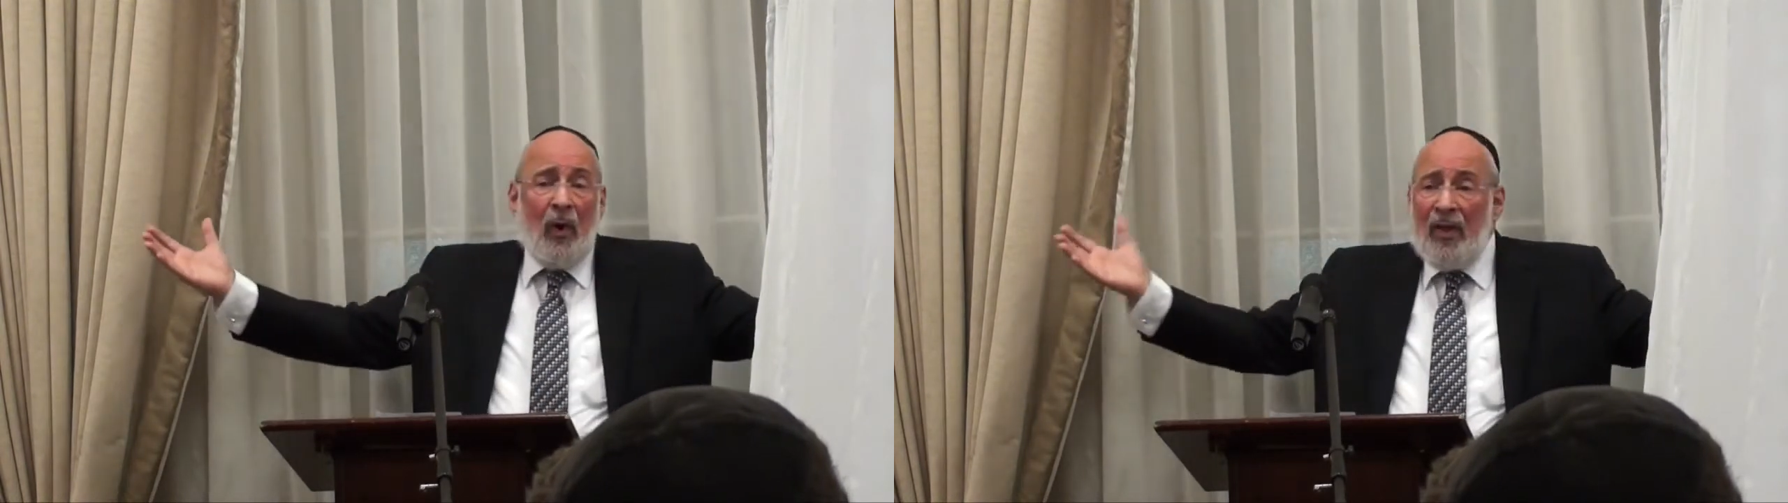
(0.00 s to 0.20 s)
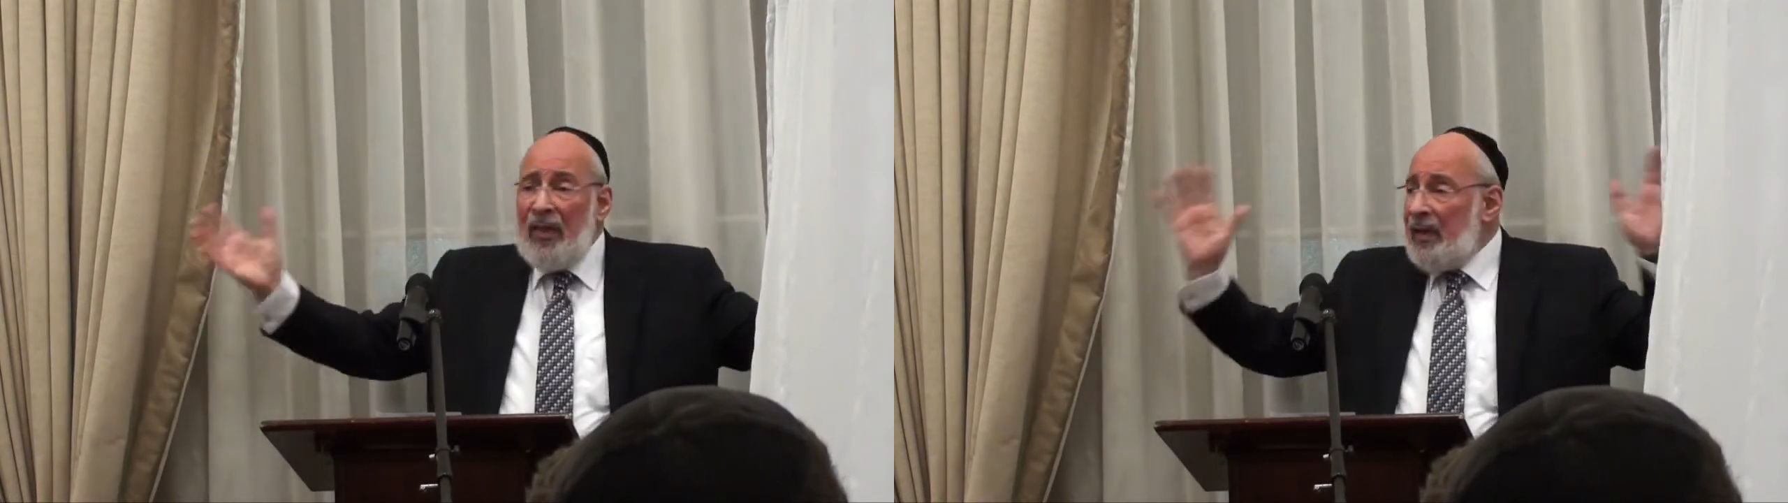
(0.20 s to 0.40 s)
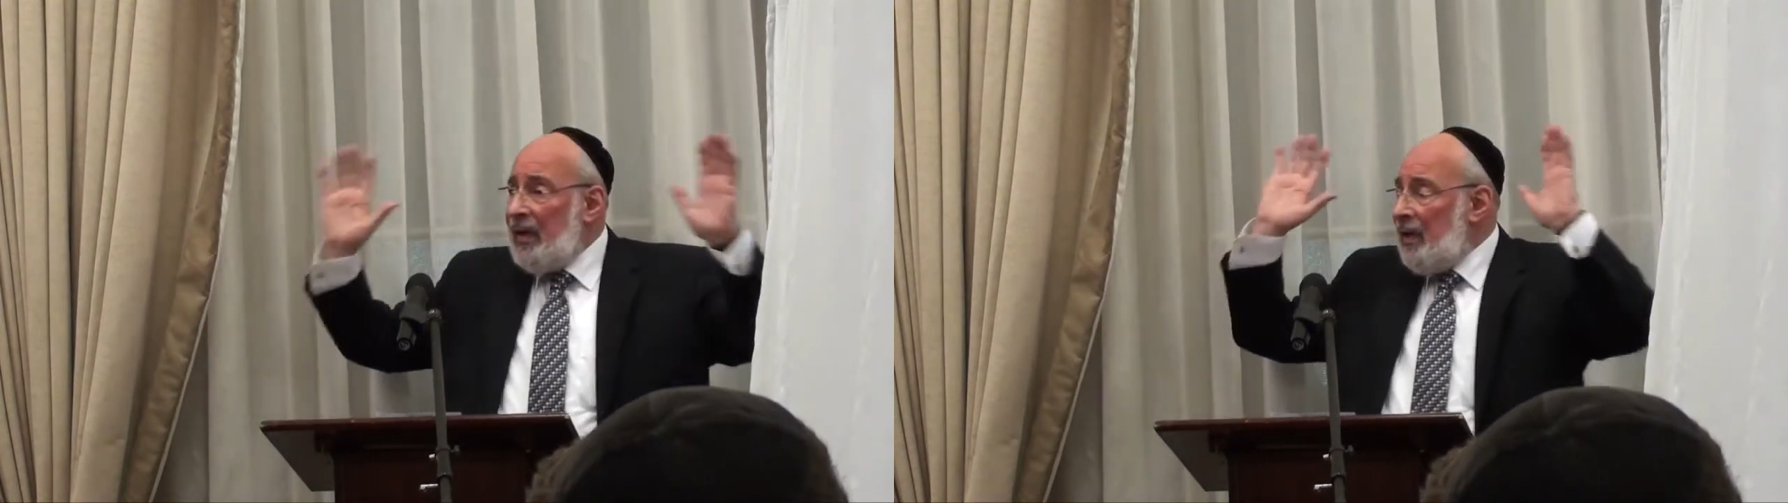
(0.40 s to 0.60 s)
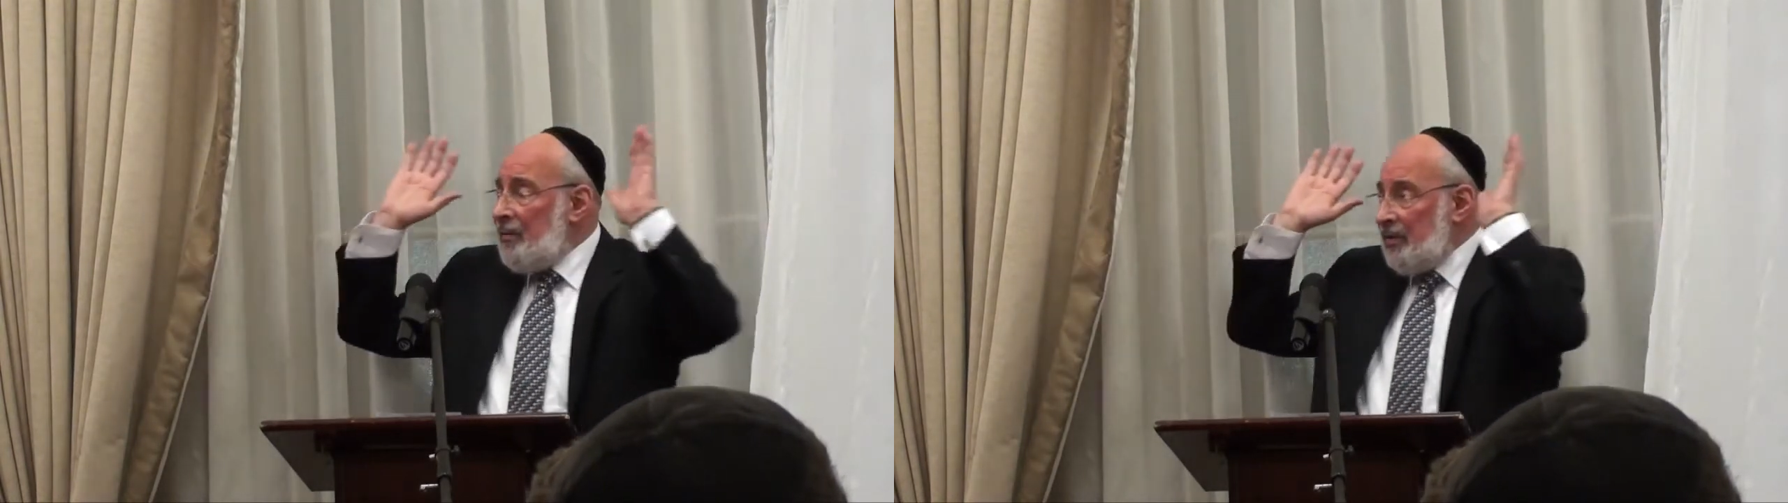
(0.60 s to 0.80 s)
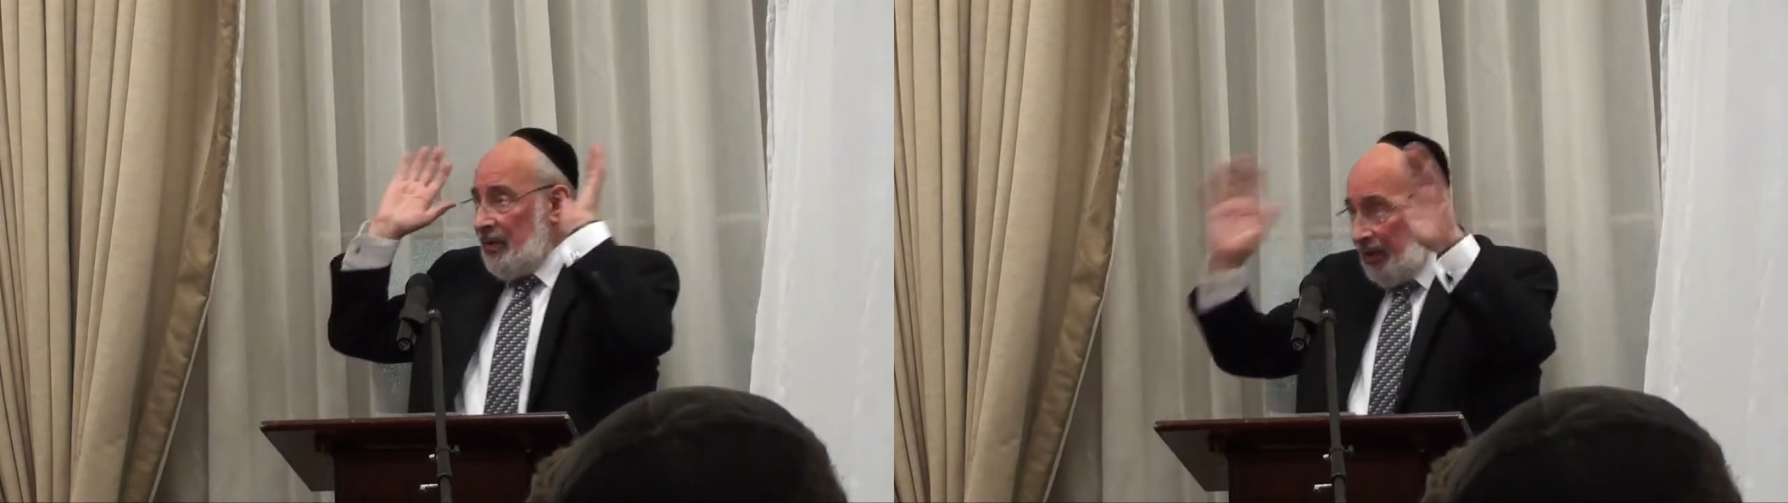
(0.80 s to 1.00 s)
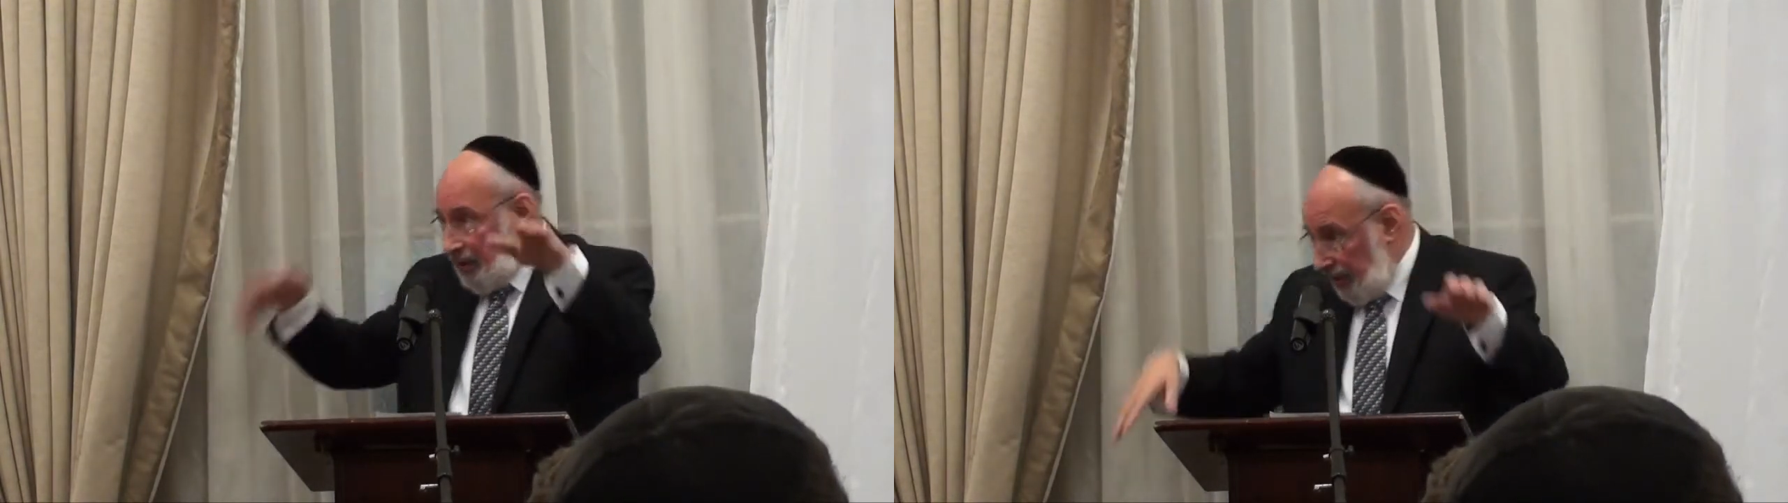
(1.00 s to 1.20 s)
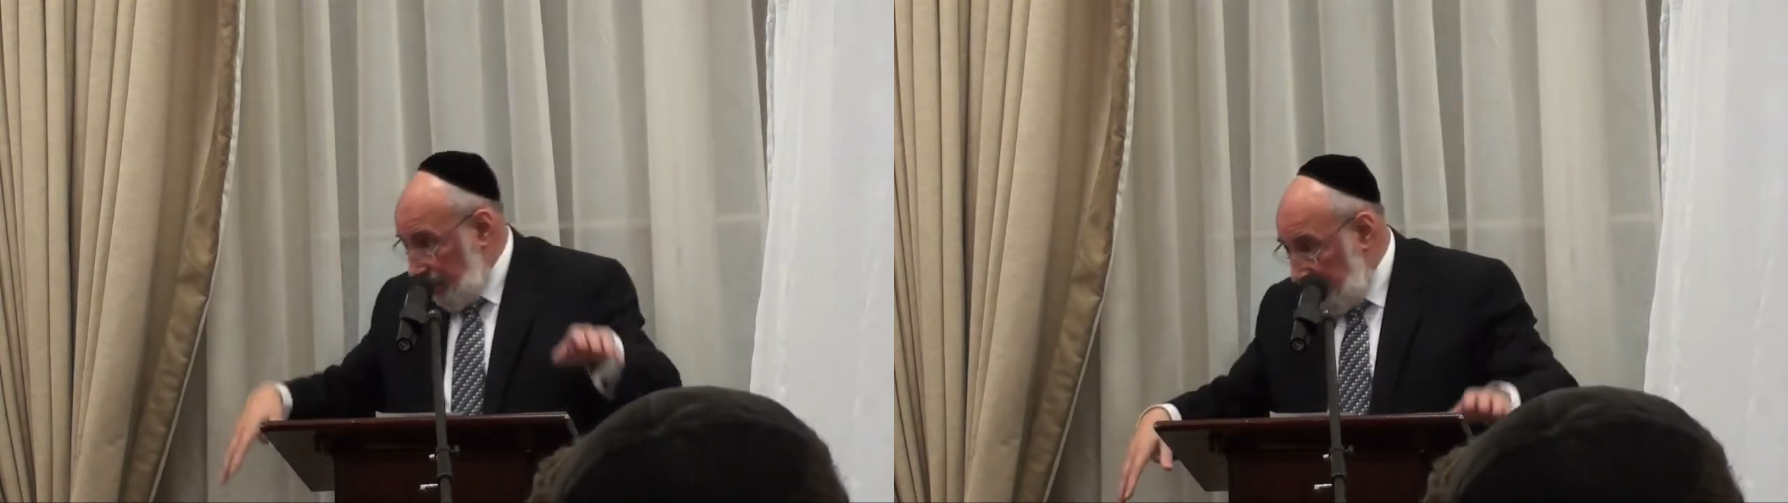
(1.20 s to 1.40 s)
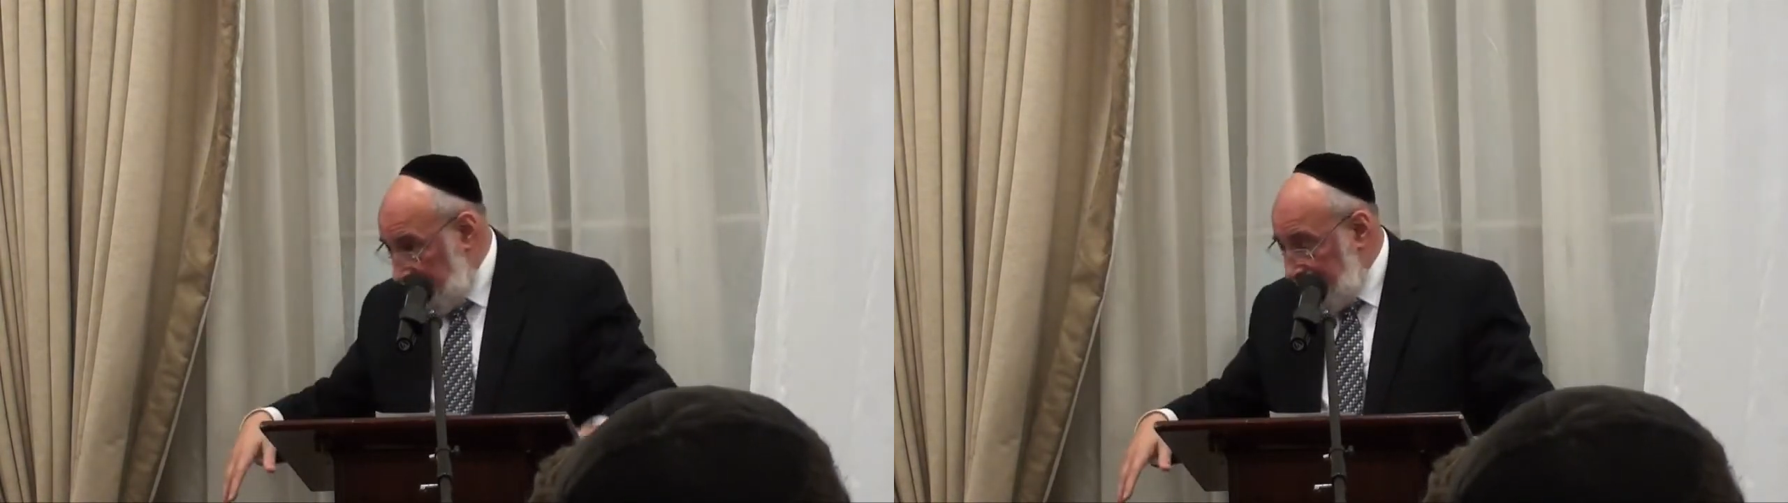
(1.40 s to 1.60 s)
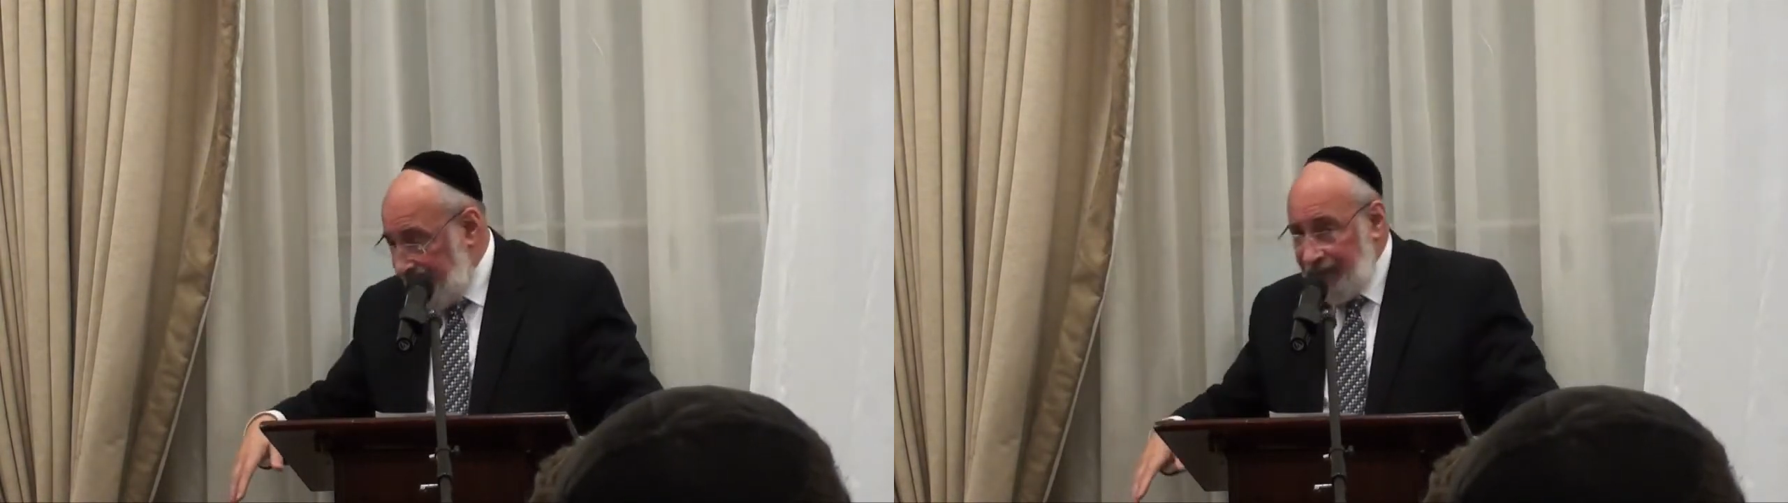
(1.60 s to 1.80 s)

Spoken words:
Why they came is another story.